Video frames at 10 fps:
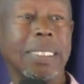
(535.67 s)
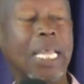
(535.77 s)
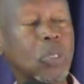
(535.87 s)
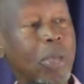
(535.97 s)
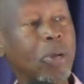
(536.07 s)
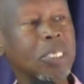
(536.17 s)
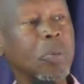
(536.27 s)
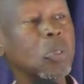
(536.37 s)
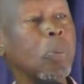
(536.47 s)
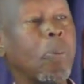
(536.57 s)
That's why he was
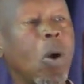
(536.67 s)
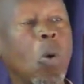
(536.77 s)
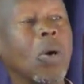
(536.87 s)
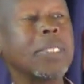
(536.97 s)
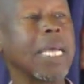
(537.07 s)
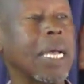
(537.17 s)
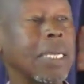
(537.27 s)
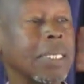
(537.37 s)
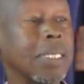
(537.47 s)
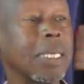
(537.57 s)
able to pour water.
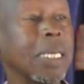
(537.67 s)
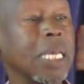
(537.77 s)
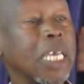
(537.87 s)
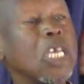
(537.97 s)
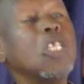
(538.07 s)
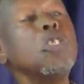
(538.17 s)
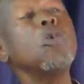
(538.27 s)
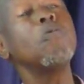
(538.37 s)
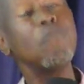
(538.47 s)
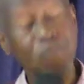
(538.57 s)
He
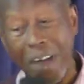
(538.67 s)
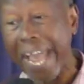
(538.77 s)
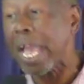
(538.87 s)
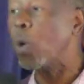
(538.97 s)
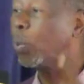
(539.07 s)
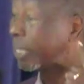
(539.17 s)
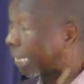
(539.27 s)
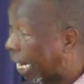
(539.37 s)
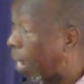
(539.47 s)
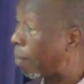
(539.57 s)
knew fire
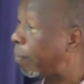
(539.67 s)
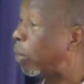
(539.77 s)
would come